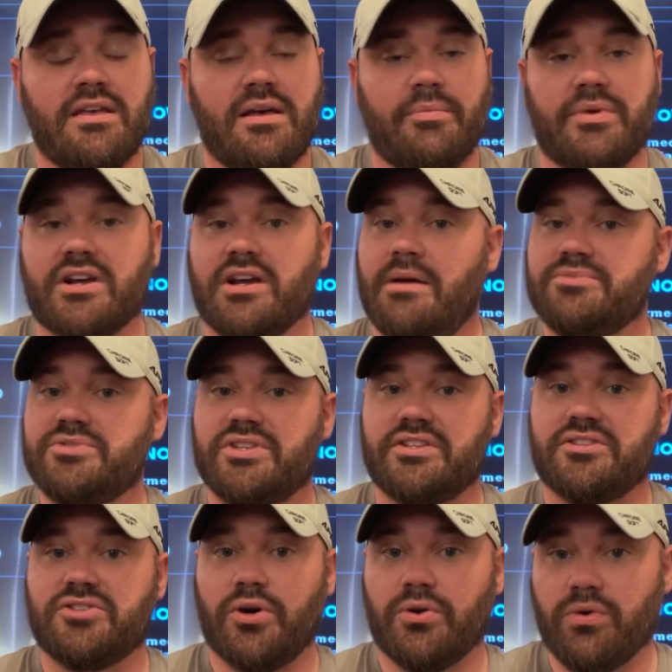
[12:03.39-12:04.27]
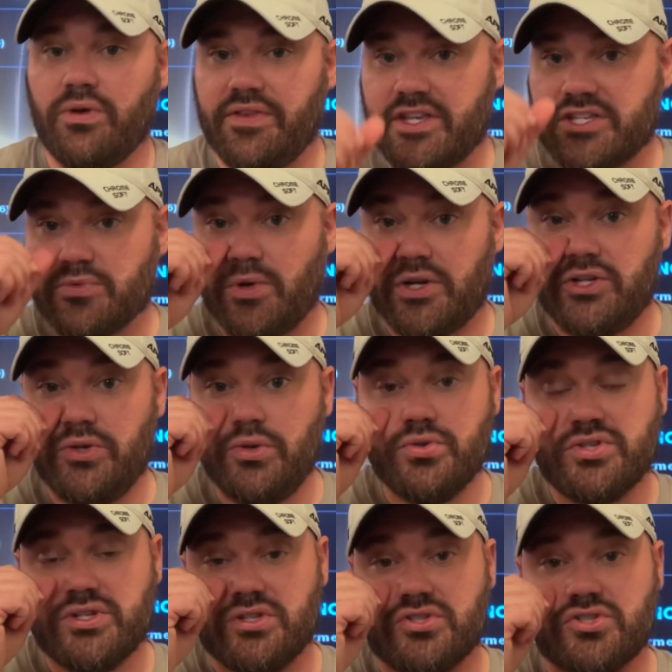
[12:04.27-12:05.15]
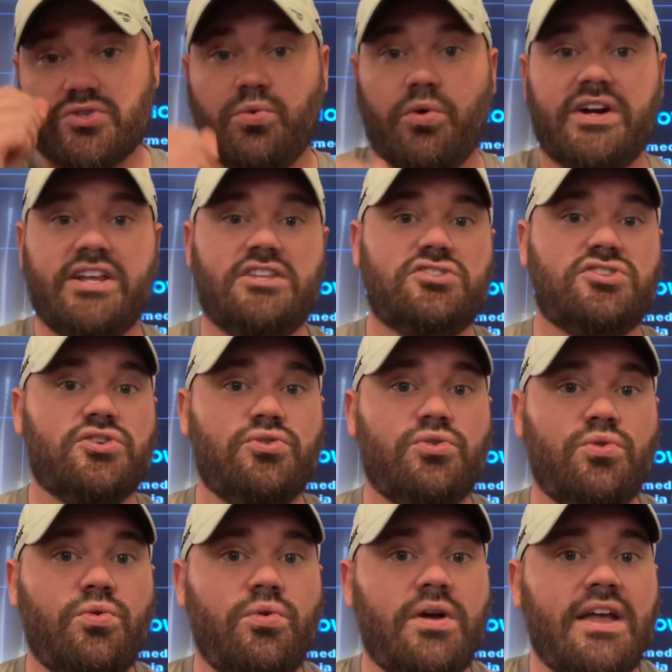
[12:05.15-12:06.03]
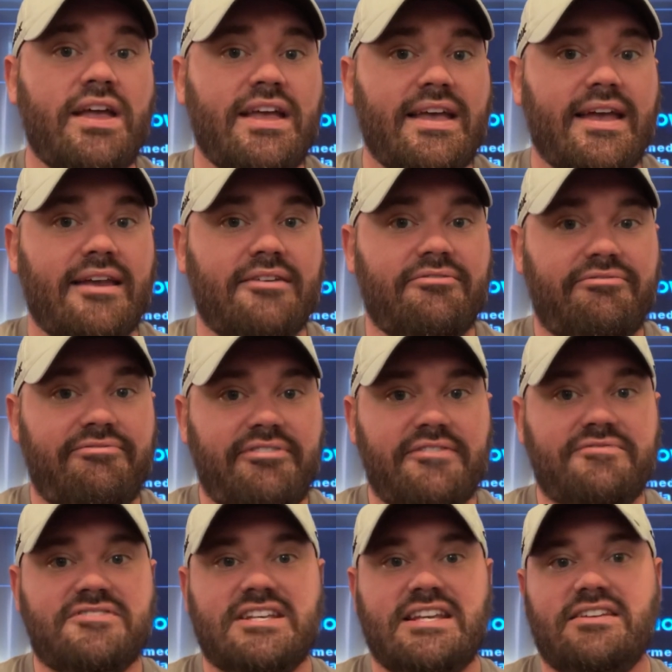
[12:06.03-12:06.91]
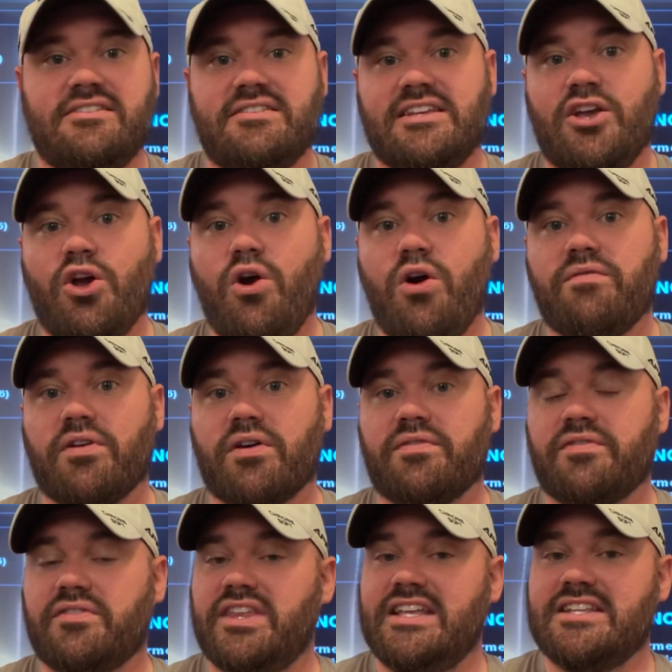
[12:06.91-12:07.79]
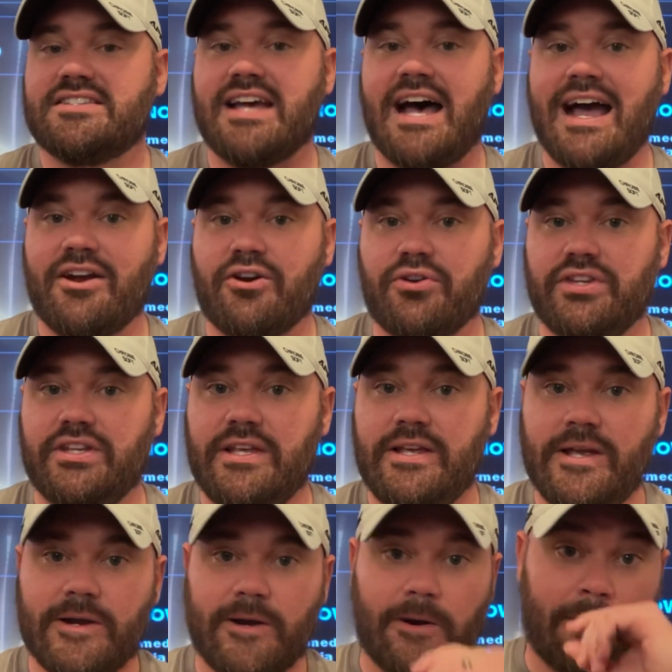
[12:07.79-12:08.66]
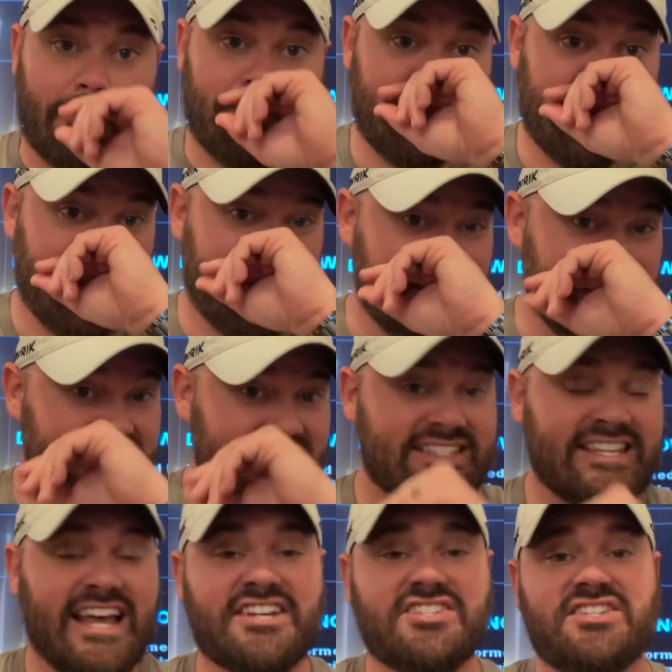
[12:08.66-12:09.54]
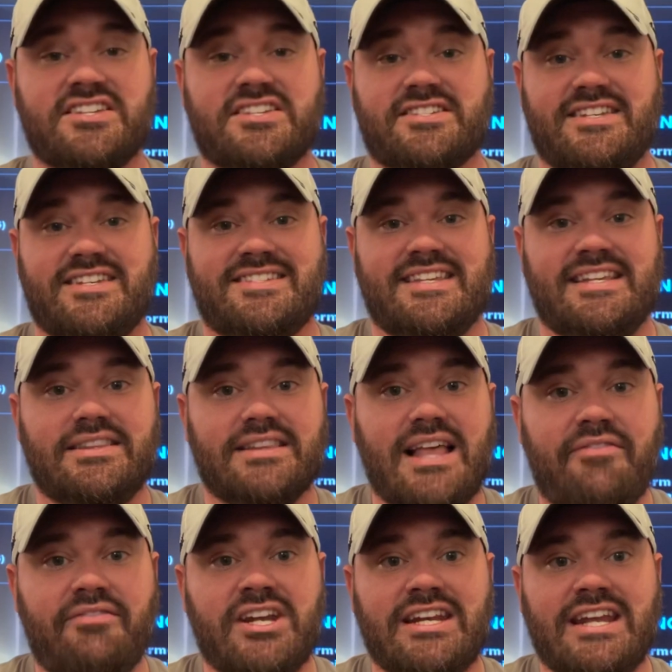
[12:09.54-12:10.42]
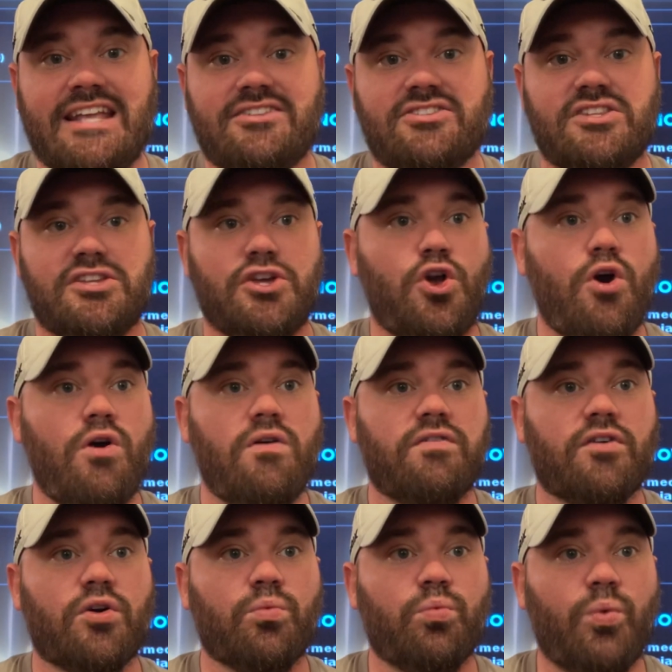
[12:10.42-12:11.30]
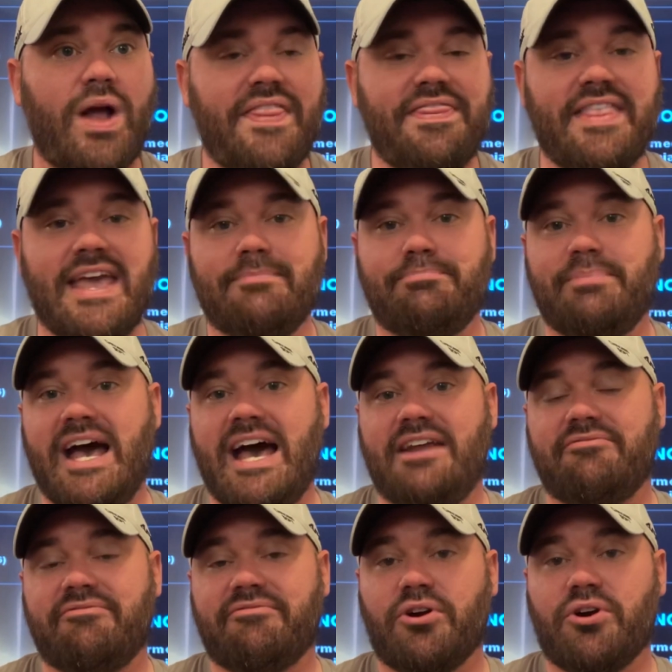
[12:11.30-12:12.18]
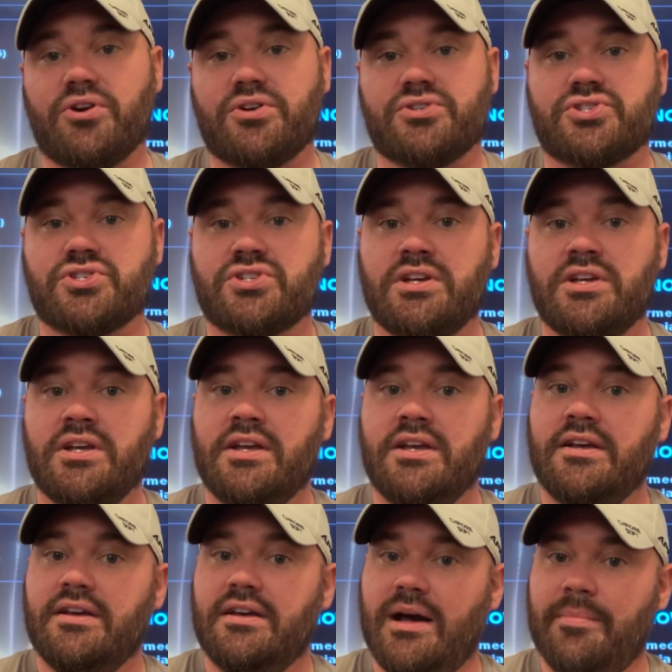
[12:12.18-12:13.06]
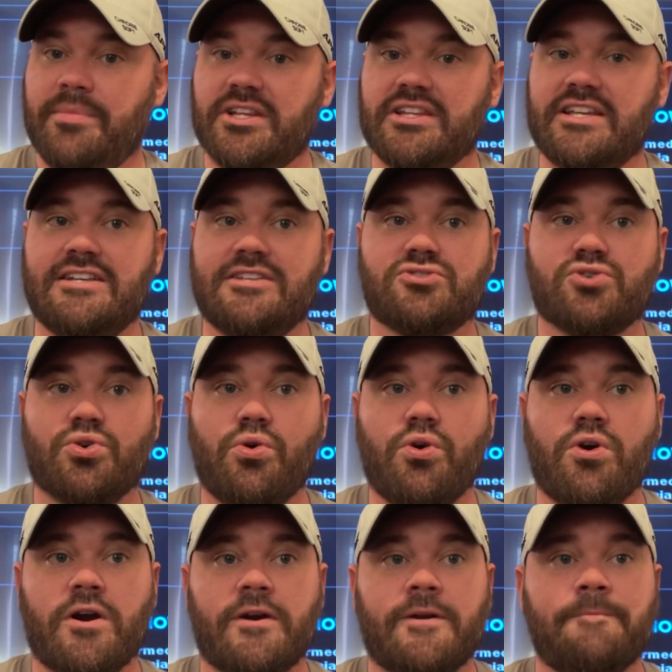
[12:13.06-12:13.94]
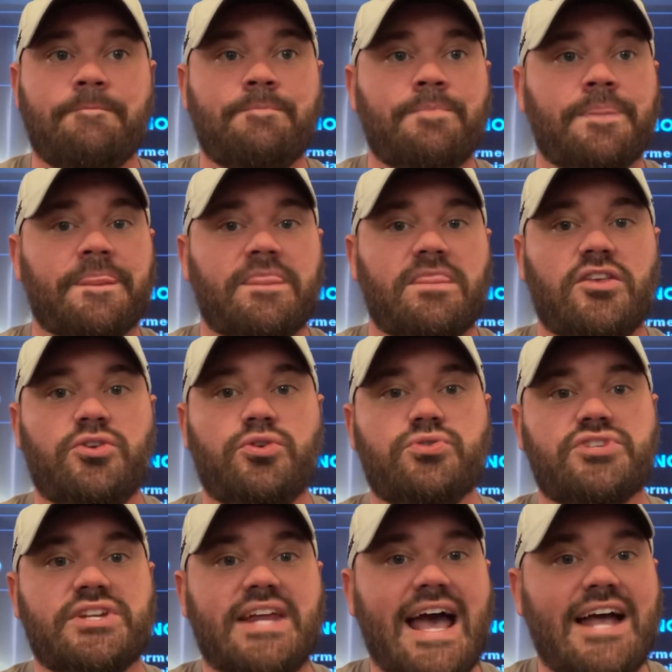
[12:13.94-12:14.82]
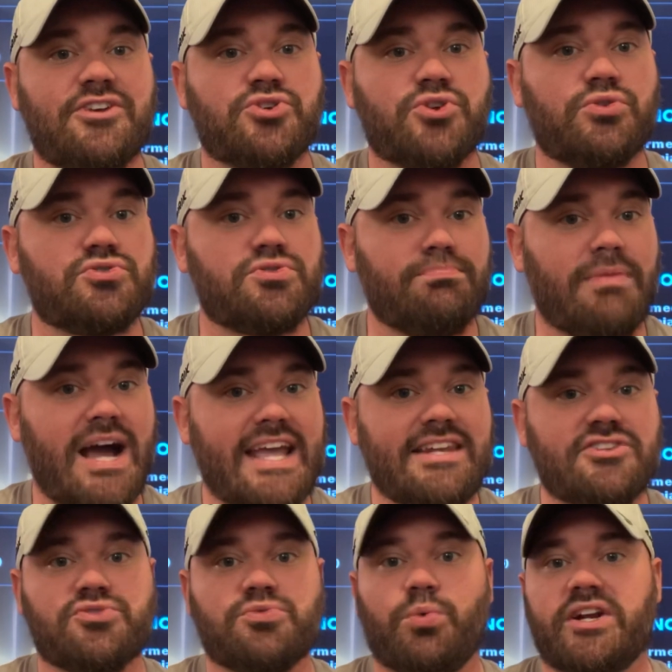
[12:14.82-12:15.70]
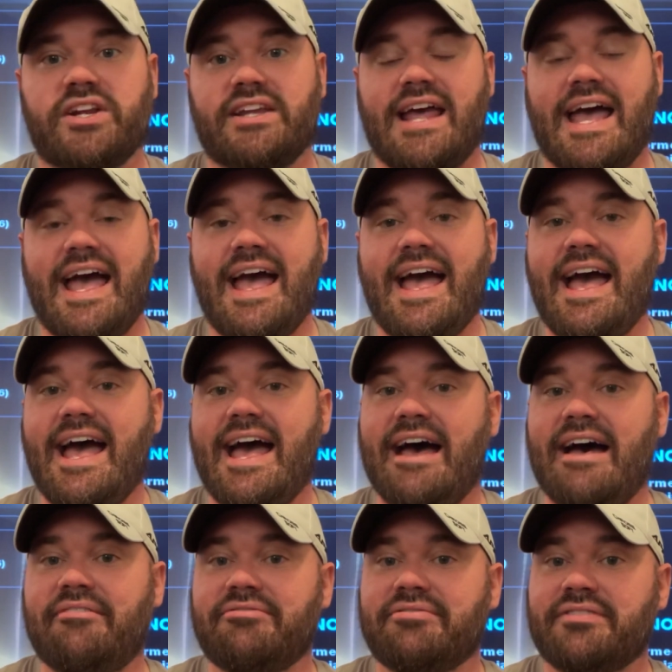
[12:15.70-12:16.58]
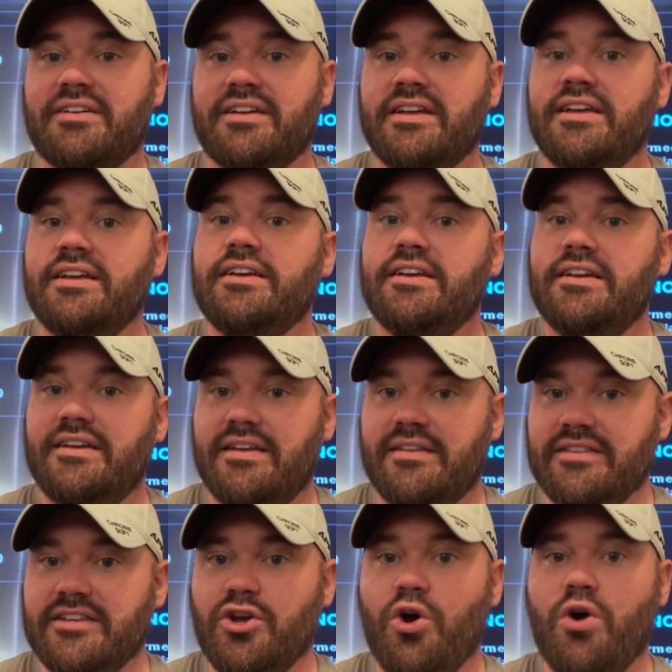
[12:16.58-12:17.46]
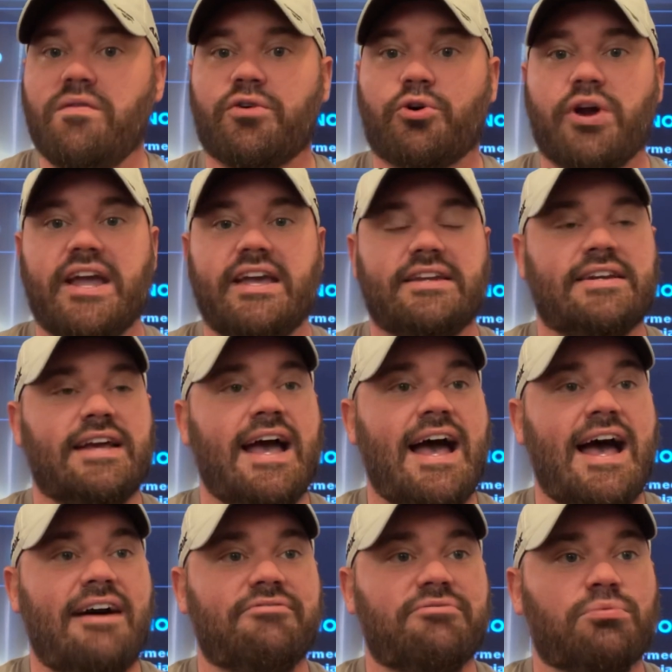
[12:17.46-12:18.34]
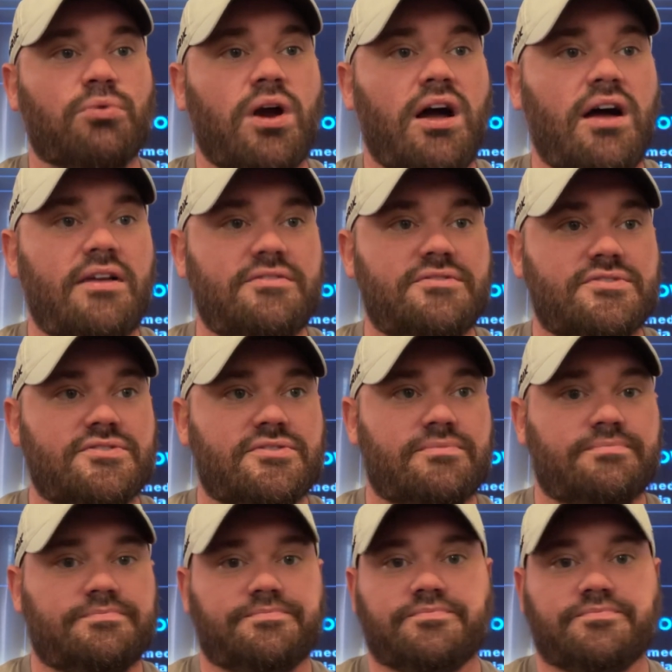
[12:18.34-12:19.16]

When it comes to the total on this one, Houston's 22 and 15 to the over for the entire year. Texas is 11 and 8 to the over when they bat first. I'm going to lean toward the Houston Astros minus one and a half and the over eight and a half runs.